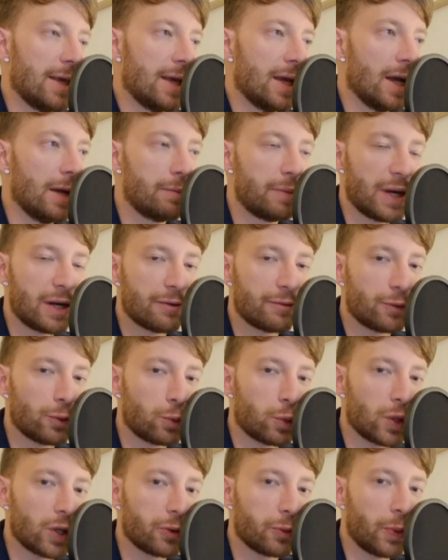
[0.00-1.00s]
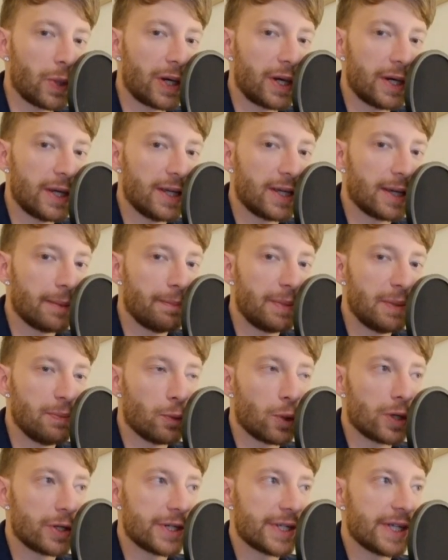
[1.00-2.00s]
a part of the world where he can be
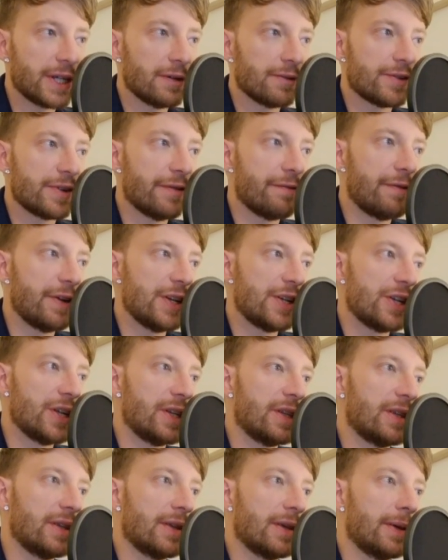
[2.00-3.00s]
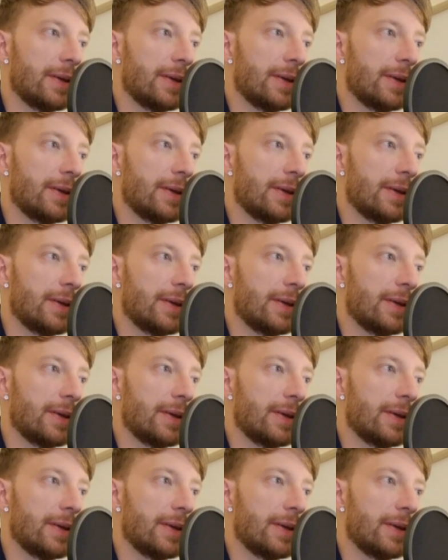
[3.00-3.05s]
more self-sufficient.